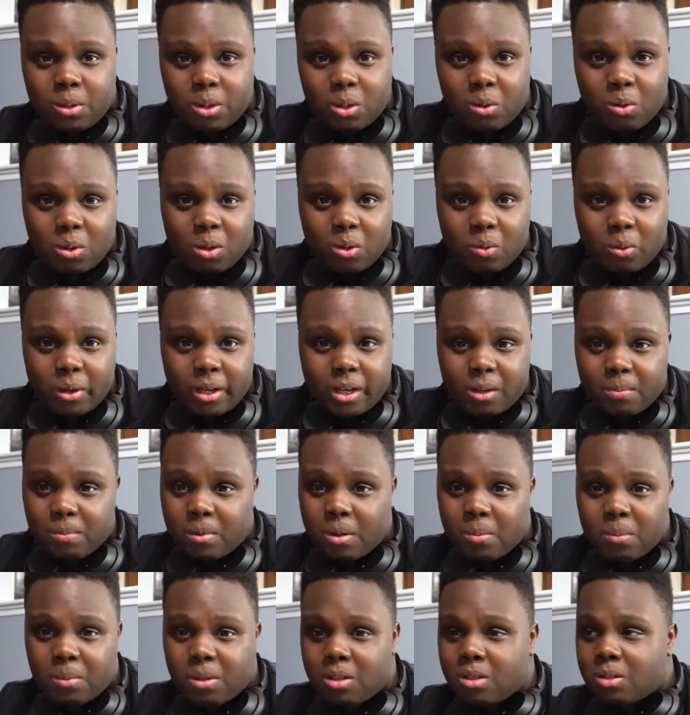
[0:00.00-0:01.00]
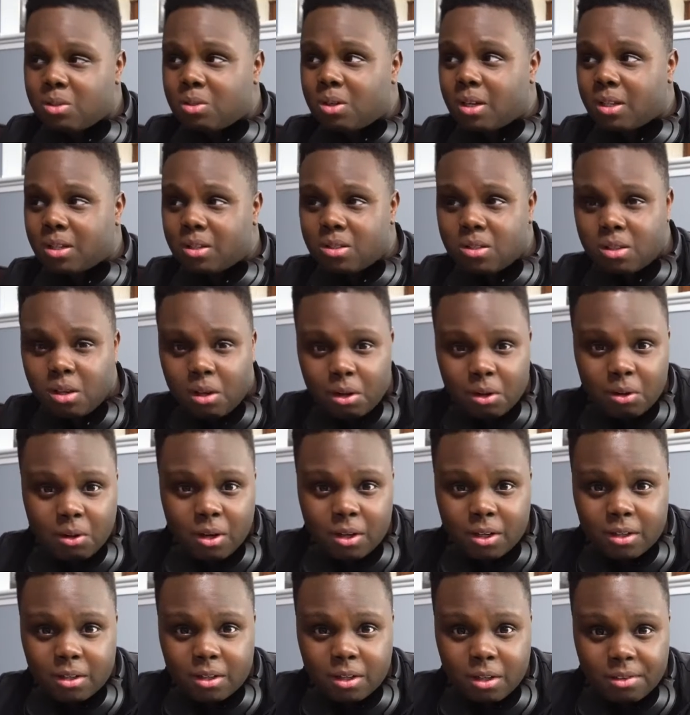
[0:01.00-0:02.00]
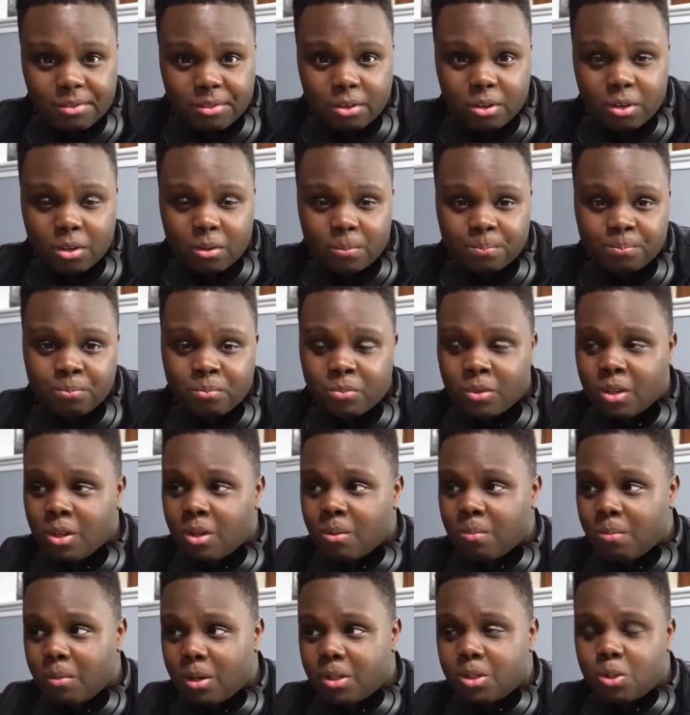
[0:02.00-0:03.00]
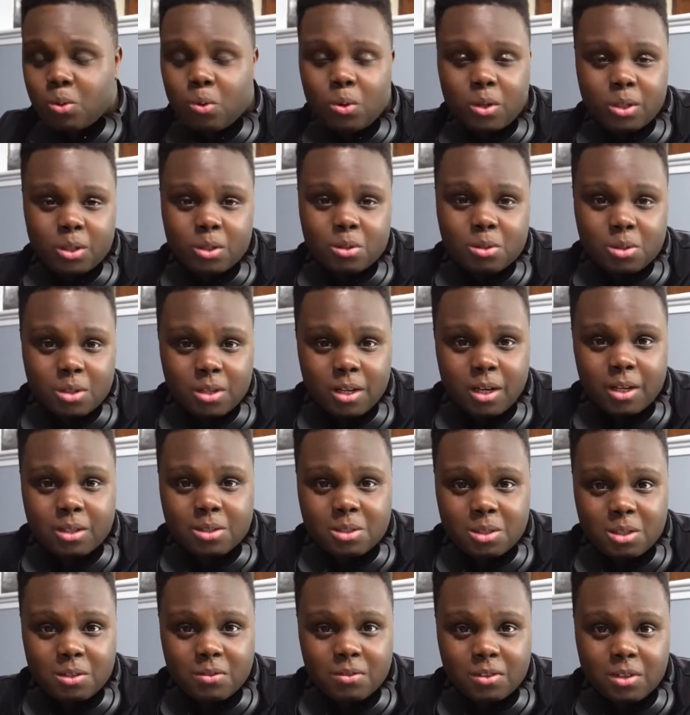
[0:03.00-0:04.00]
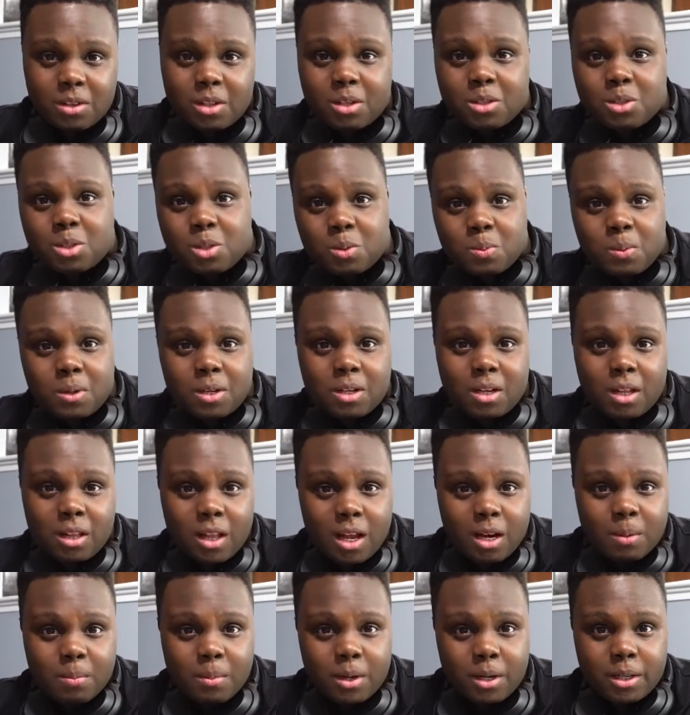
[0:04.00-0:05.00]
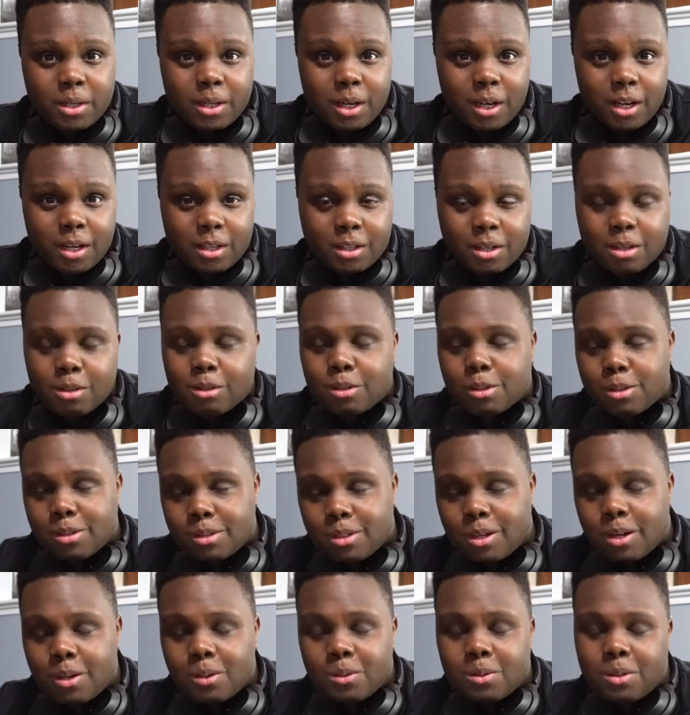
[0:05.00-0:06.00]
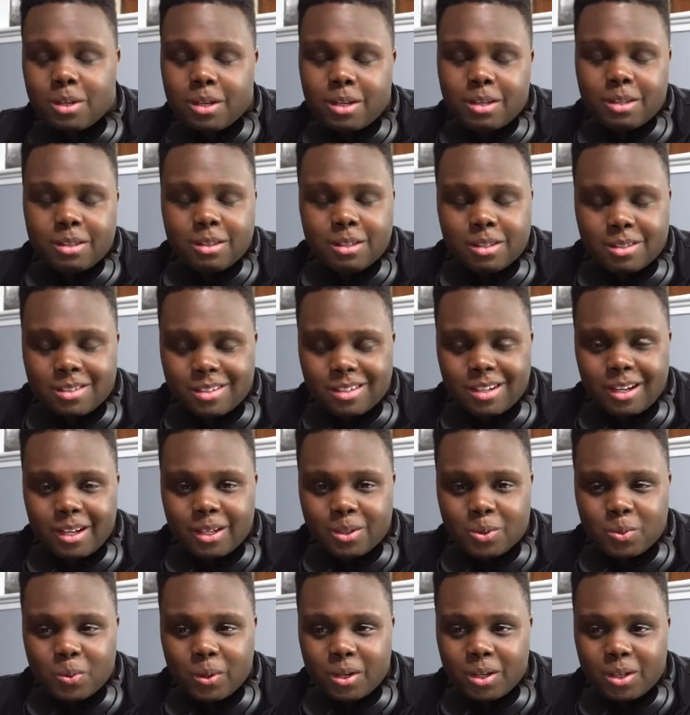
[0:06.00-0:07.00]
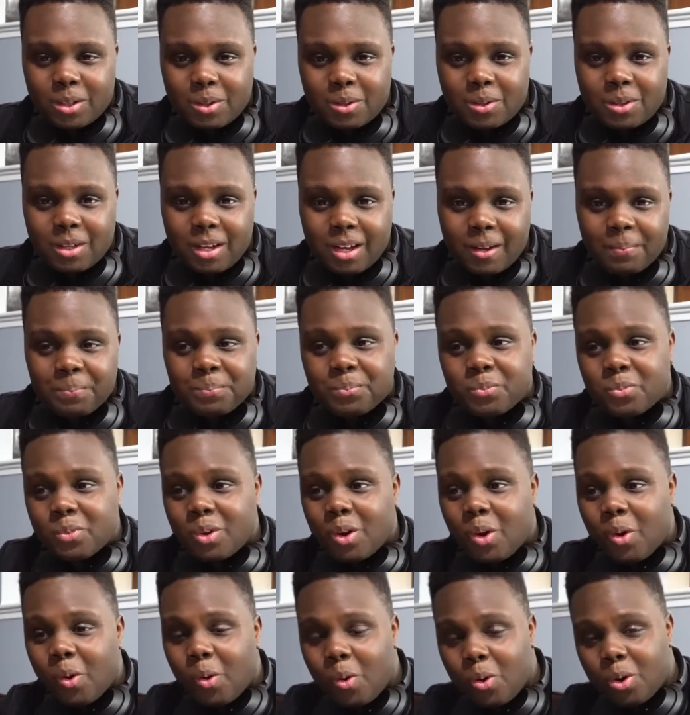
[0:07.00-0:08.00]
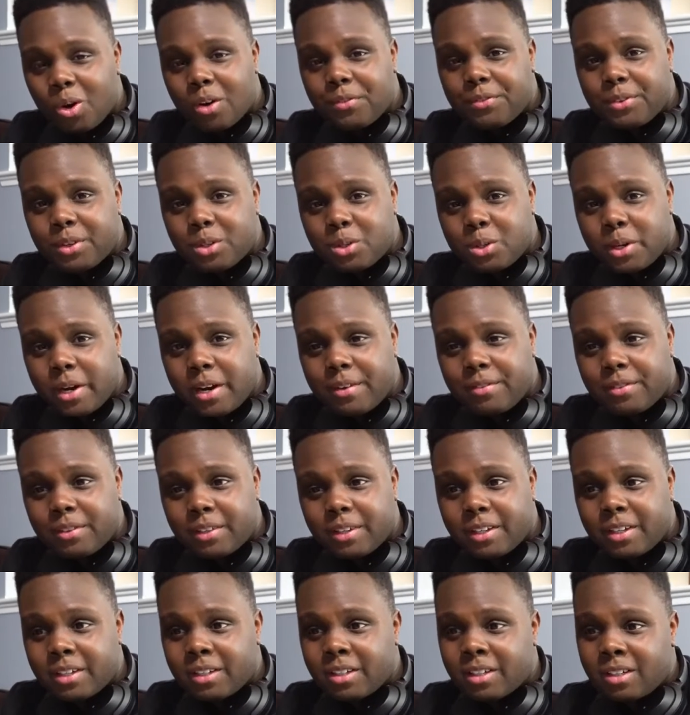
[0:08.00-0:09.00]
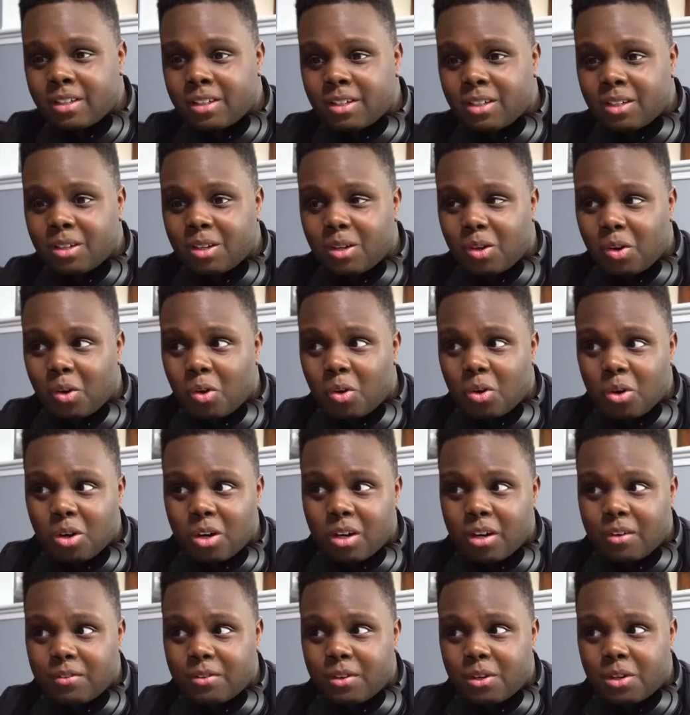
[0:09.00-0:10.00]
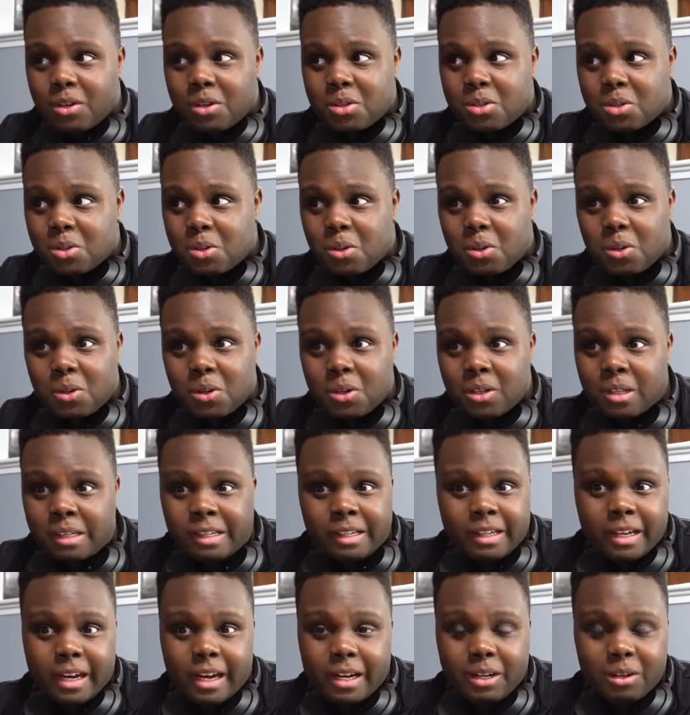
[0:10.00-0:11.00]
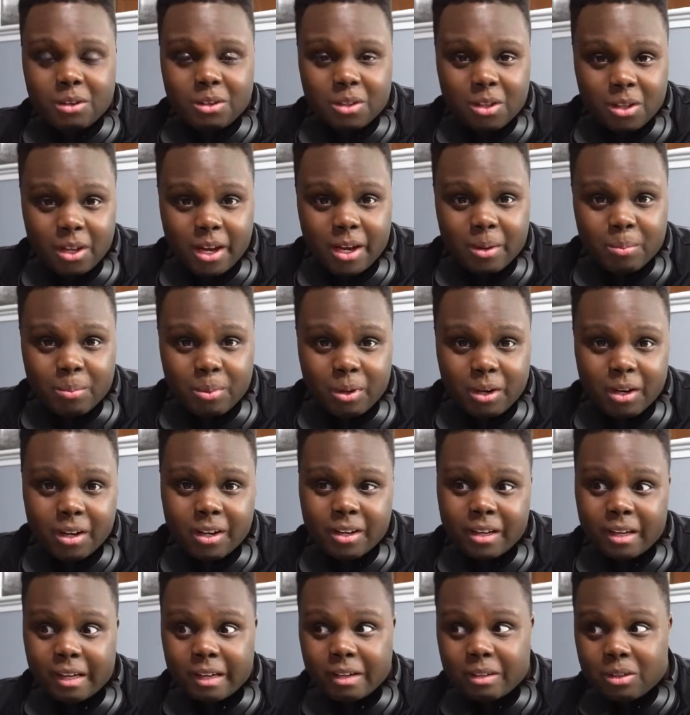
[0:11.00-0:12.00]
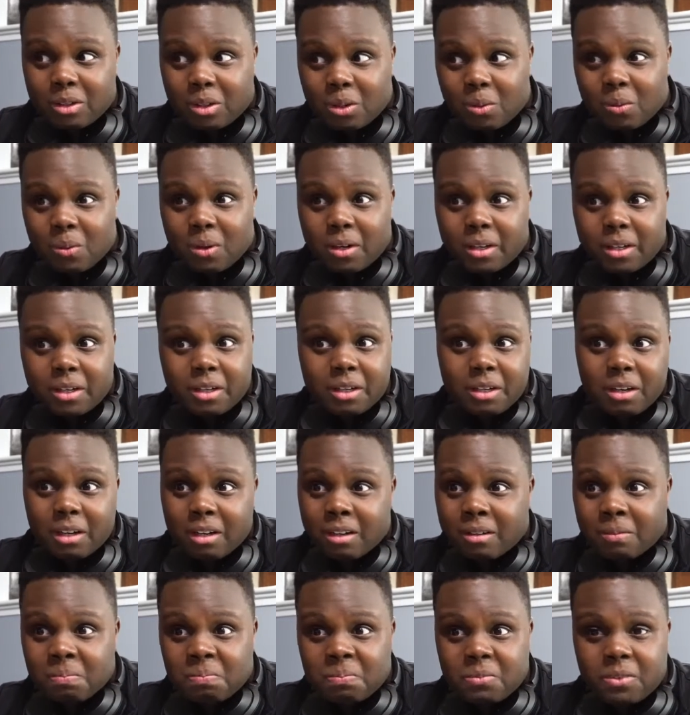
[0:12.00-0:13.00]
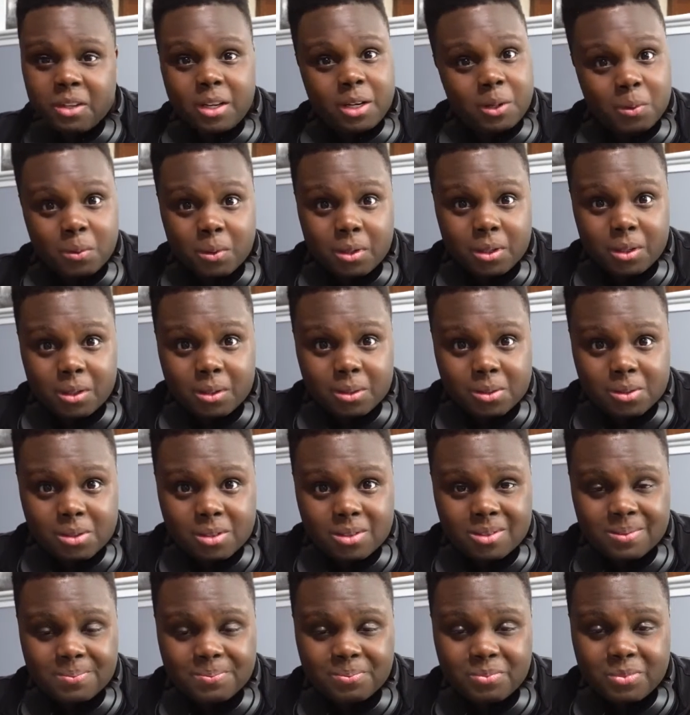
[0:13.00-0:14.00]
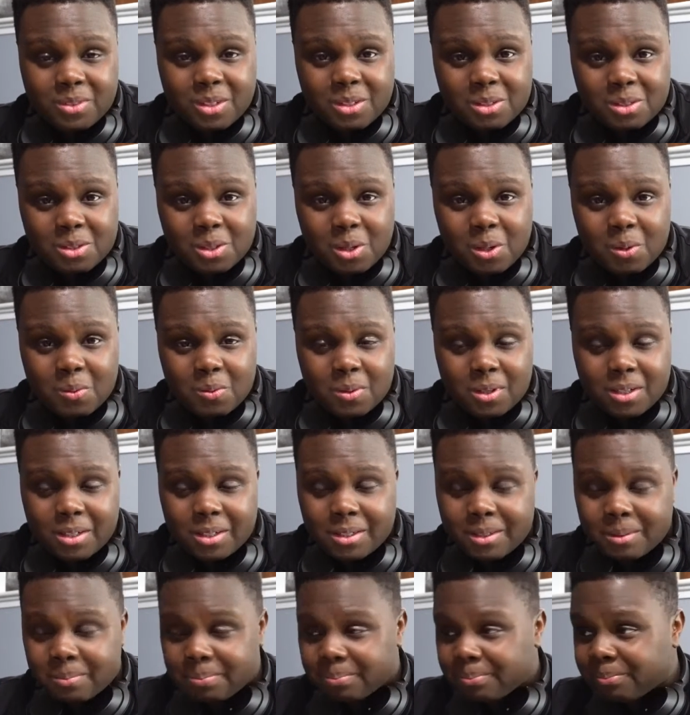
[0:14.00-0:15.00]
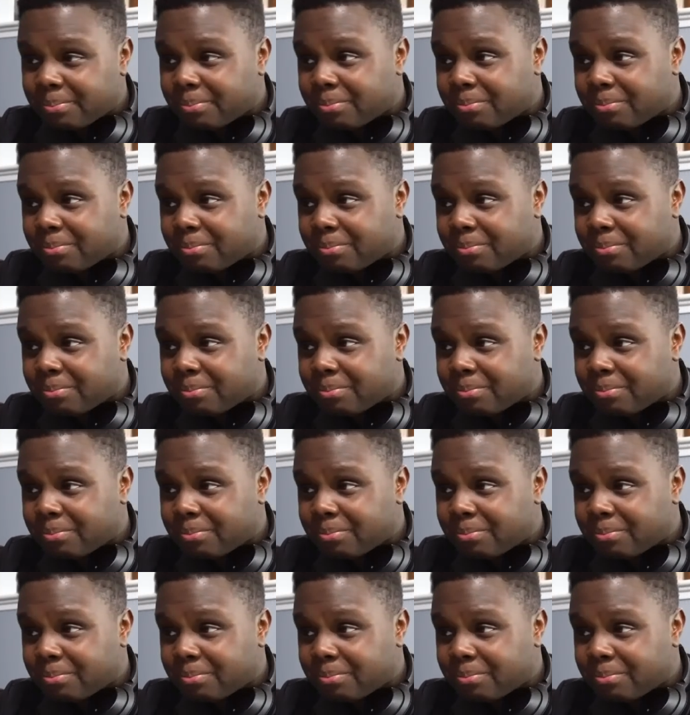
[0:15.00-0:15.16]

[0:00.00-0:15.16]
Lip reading: and you don't want to wake them up because you got the stereo on in the living room, but you want to use the nice TV that you spend a lot of money on. So this is a nice way to do that. Or if you're traveling, or if you're in school and you're in the library and you don't want to hear anyone else. So